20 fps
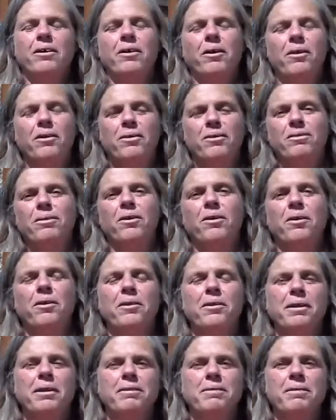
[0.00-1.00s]

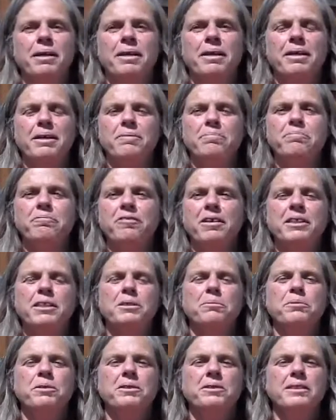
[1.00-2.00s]
all the
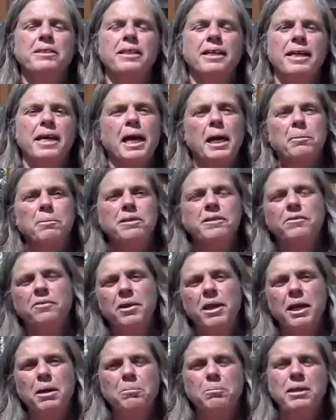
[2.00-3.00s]
vegetables in the cabbage
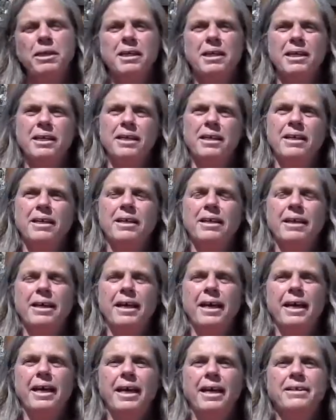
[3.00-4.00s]
family,
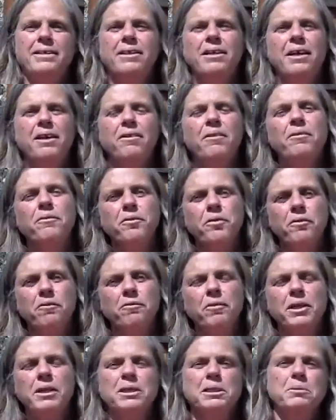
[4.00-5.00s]
and a lot of the root
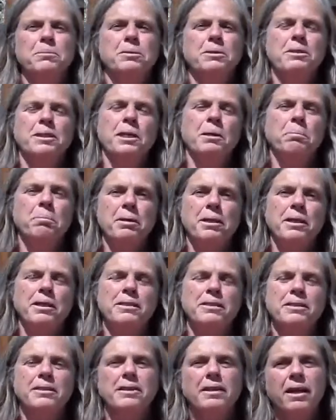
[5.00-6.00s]
vegetables like
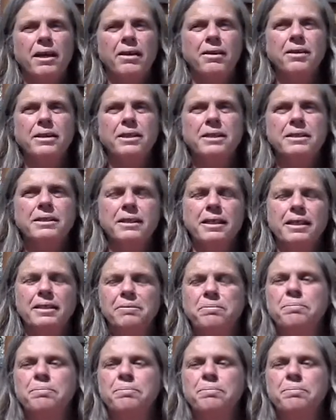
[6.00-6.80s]
beets and carrots,